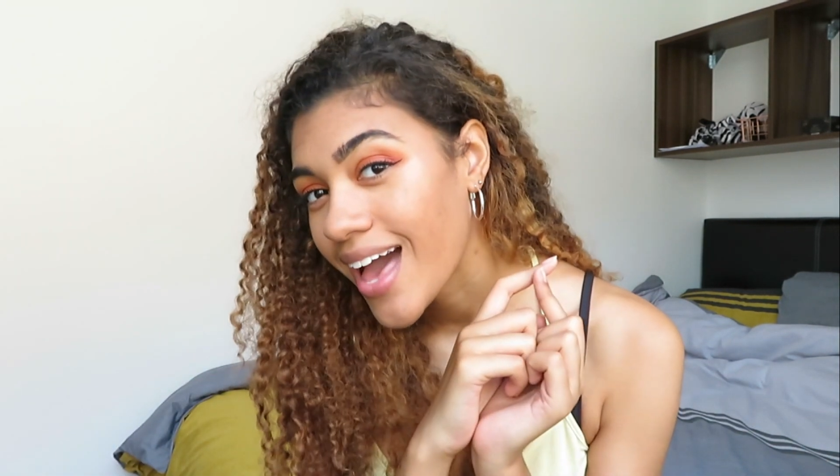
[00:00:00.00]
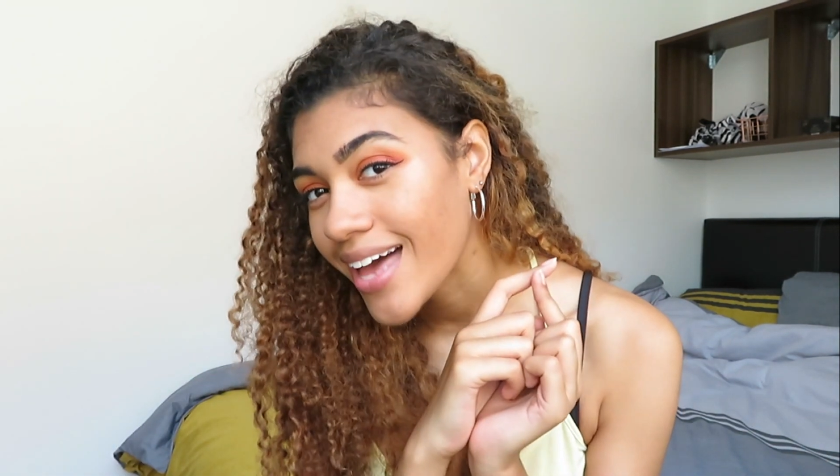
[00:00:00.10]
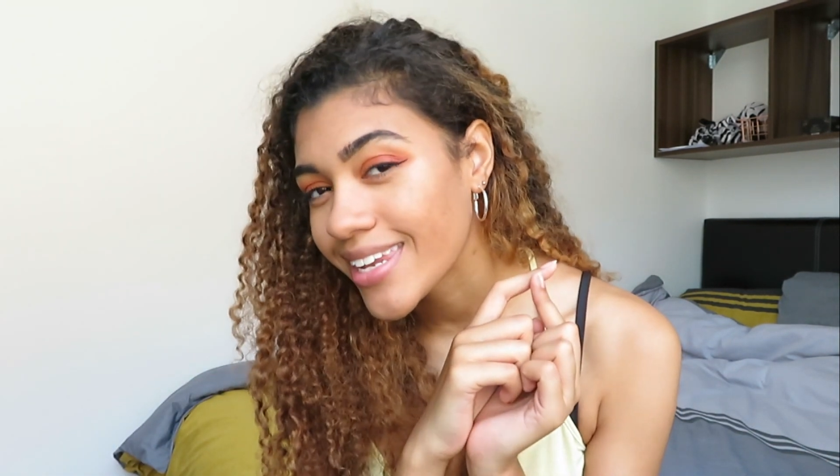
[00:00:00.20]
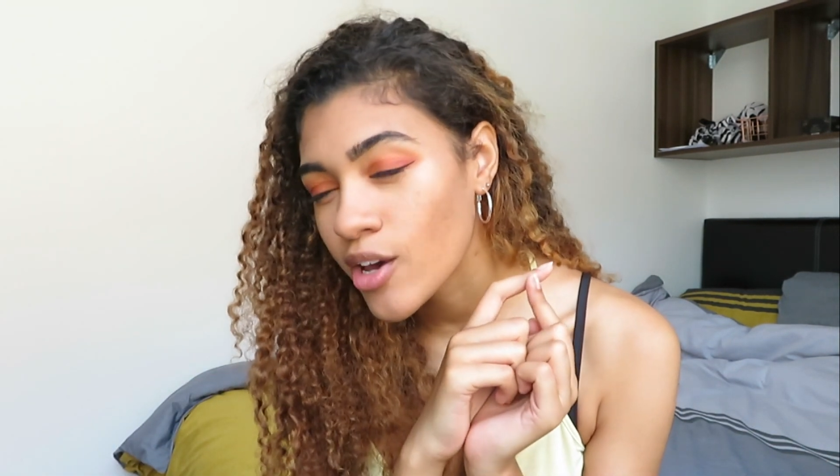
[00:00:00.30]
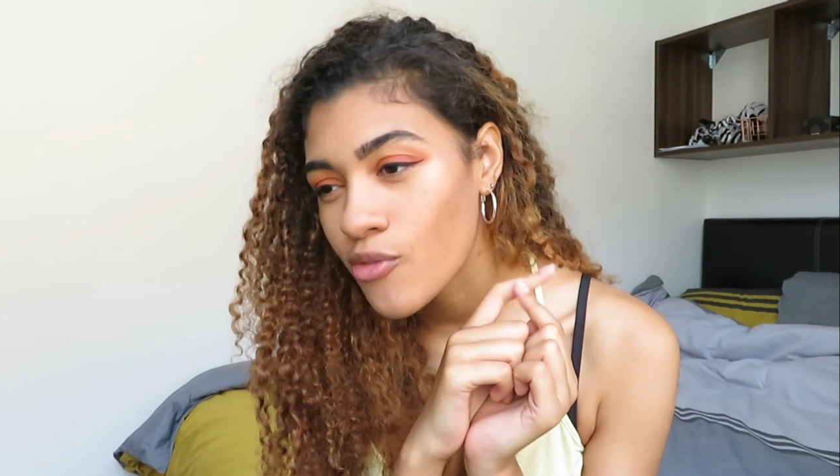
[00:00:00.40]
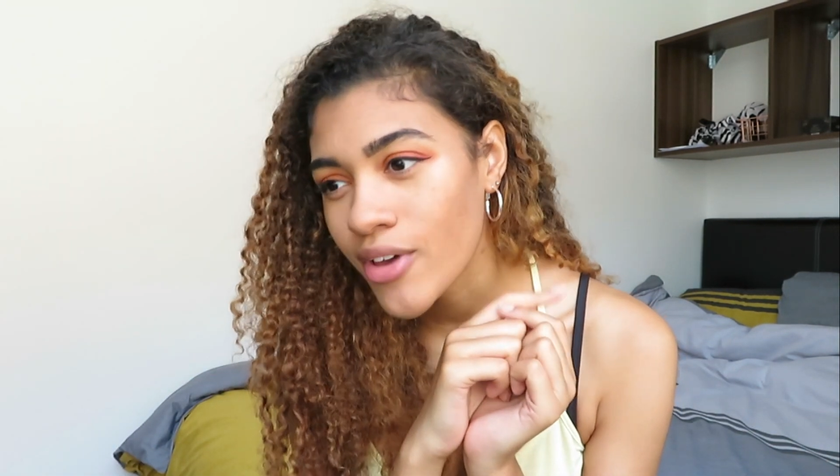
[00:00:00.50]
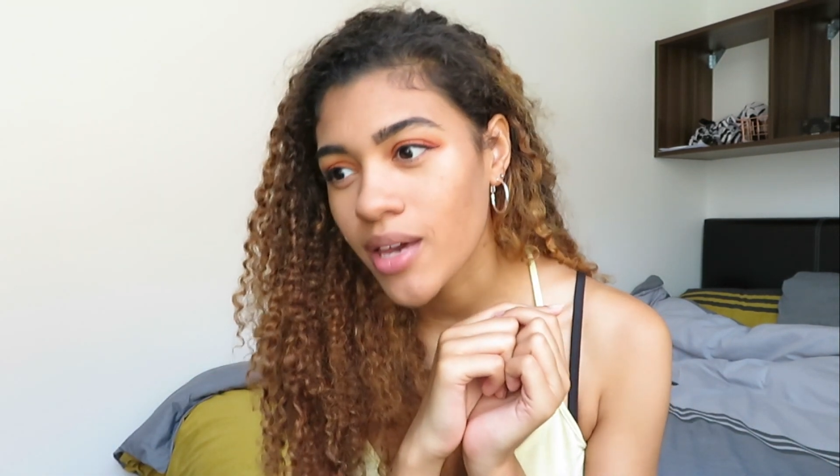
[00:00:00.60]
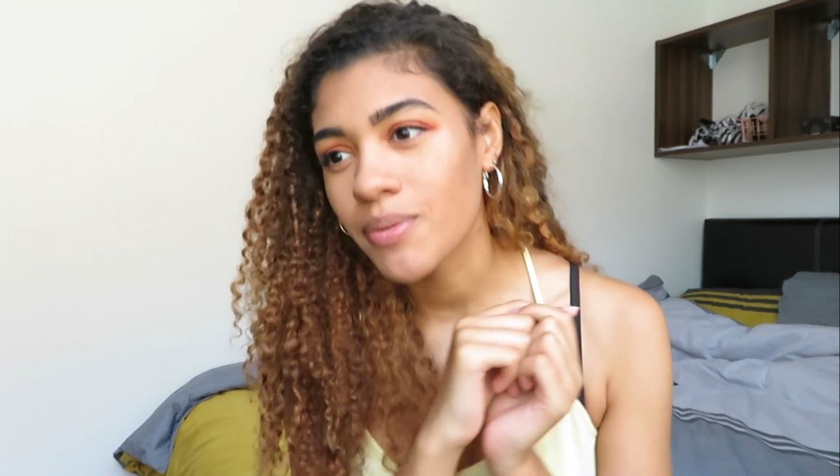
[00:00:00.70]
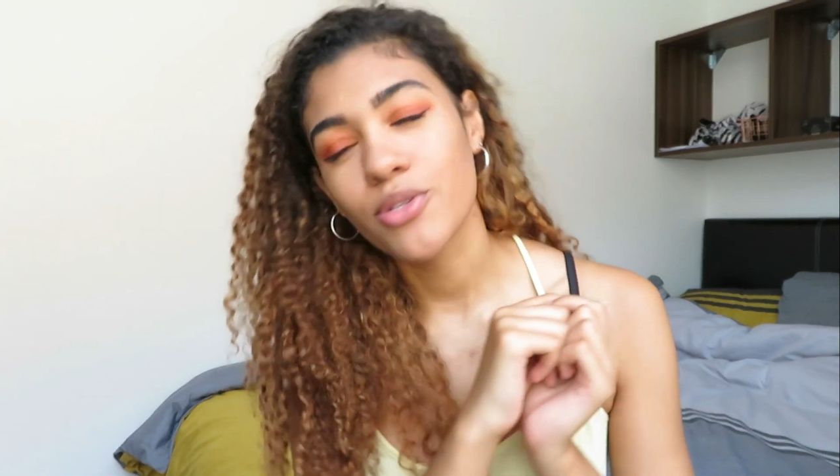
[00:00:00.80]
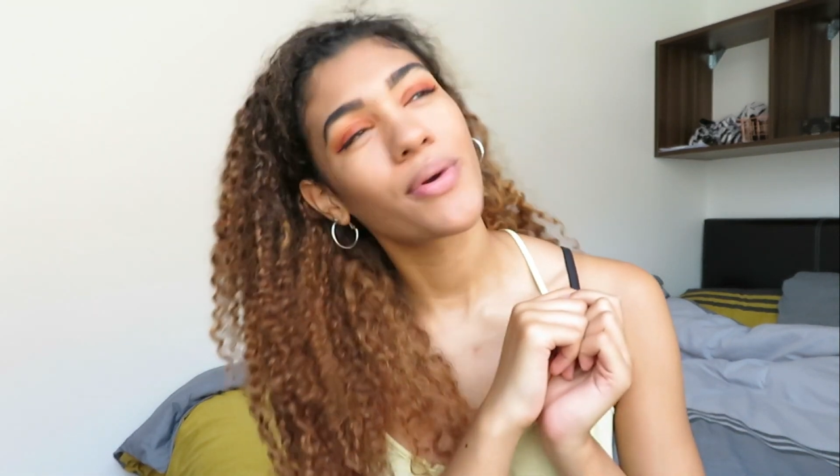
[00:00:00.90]
had a little
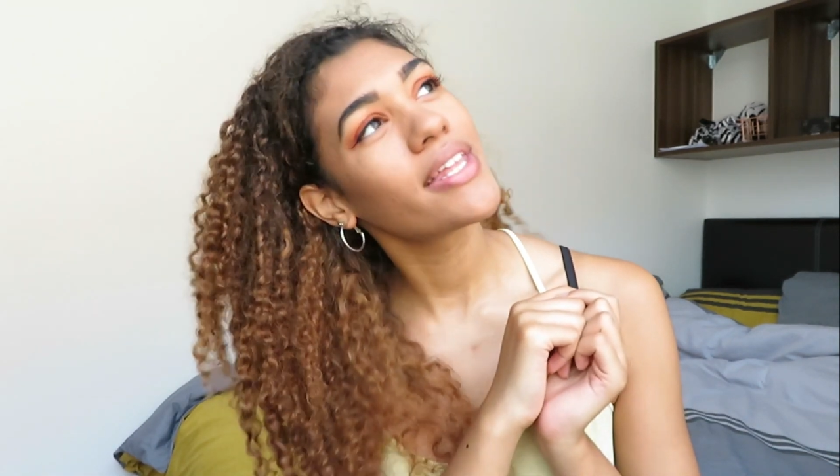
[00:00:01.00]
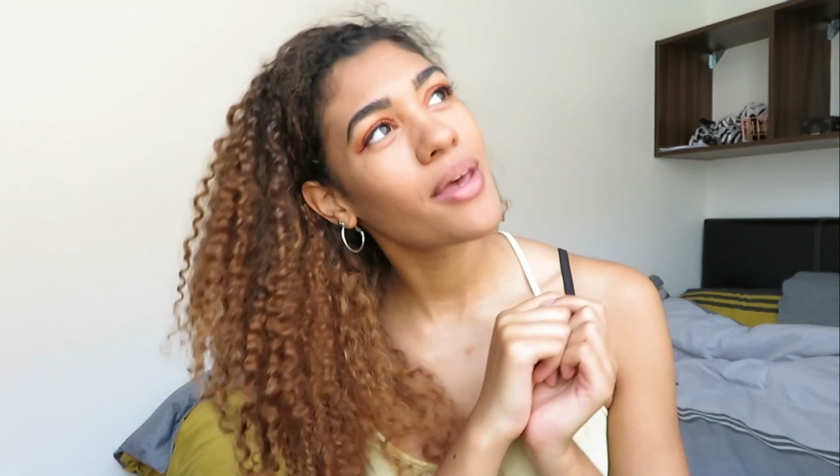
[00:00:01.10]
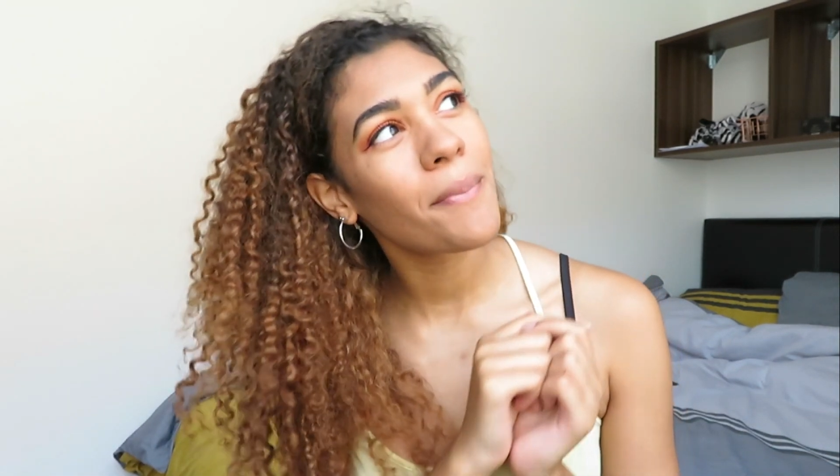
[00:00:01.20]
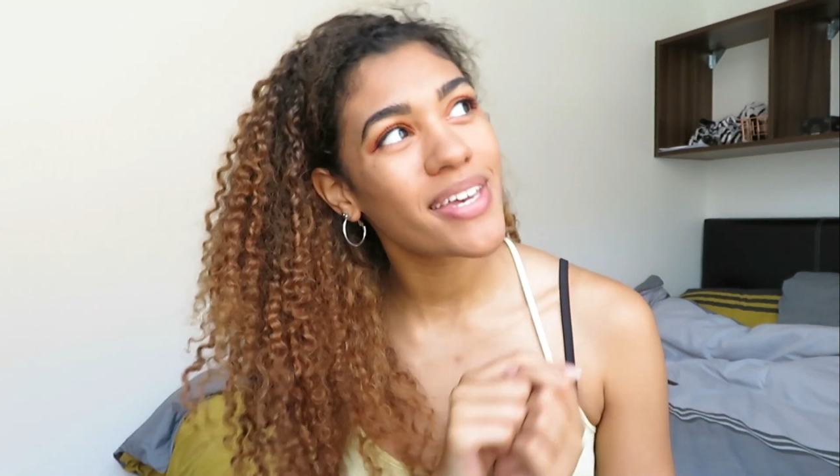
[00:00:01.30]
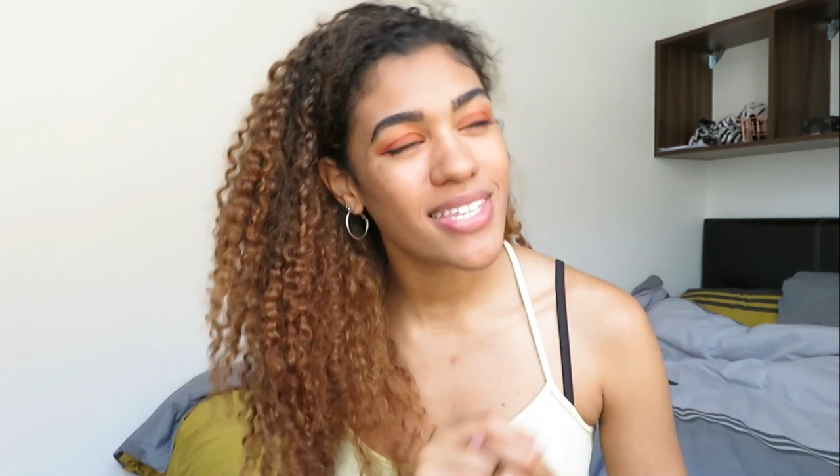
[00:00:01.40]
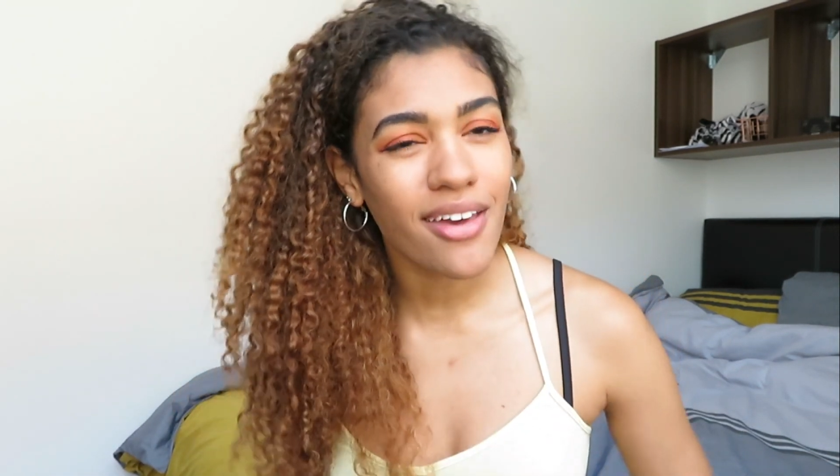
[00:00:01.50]
thing between them because